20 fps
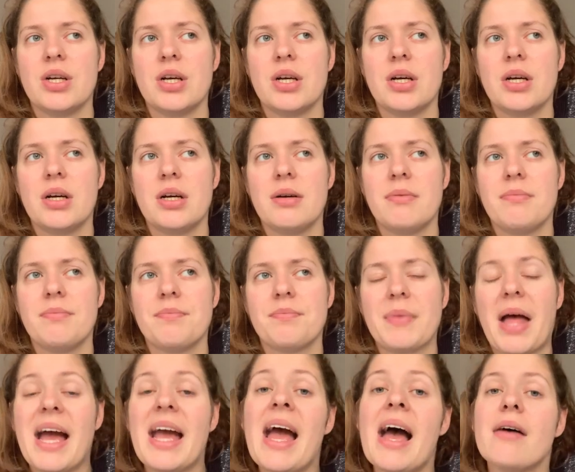
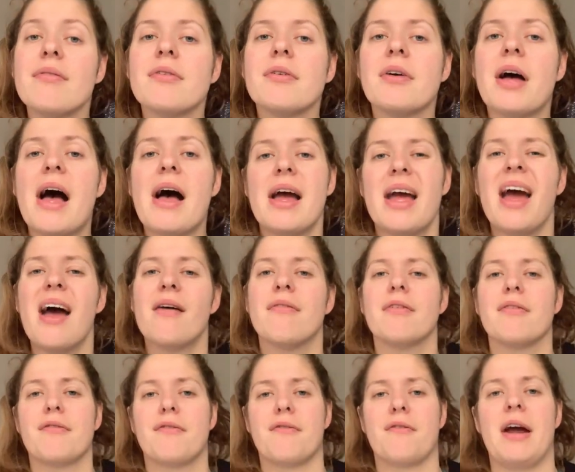I have
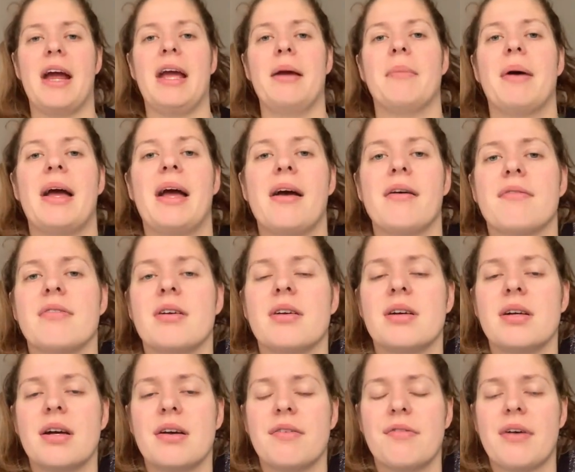a frame. I
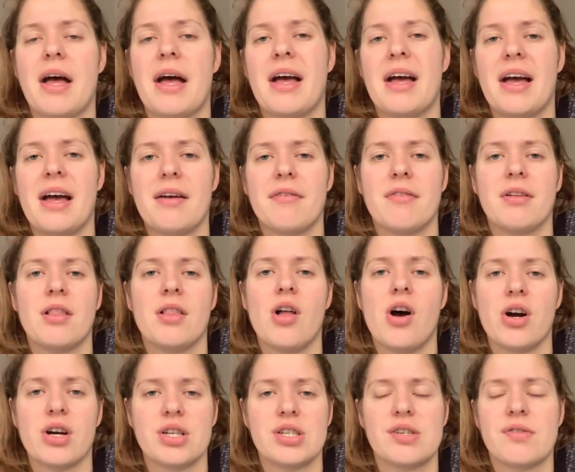have a
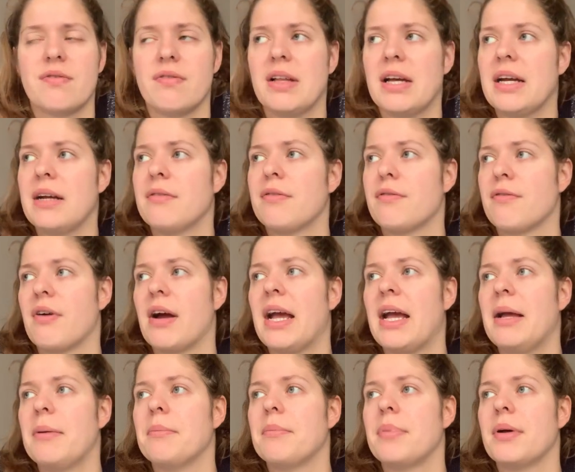large
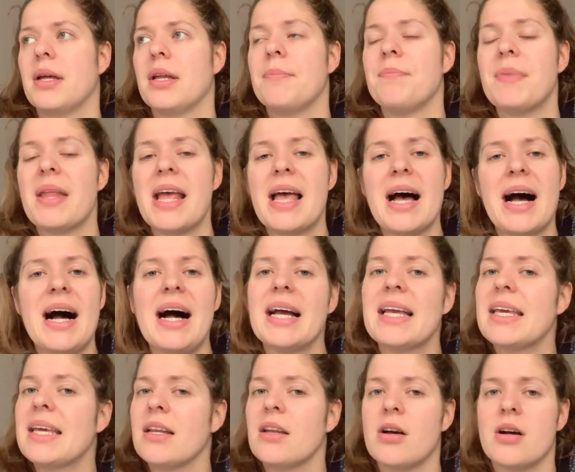frame, but I
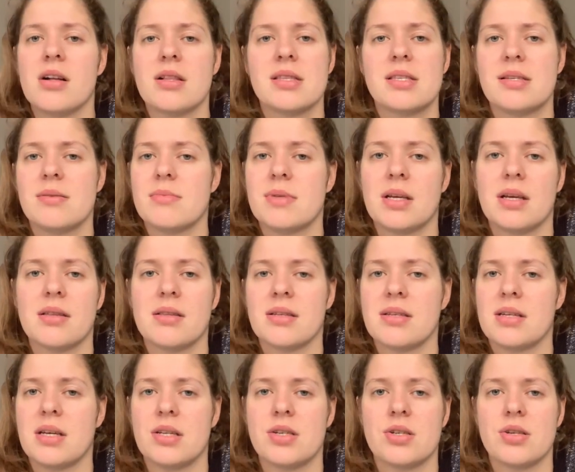cannot seem to get the
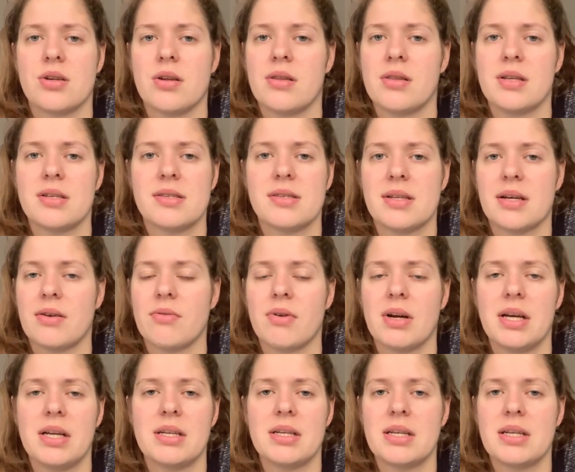tension on this thing right.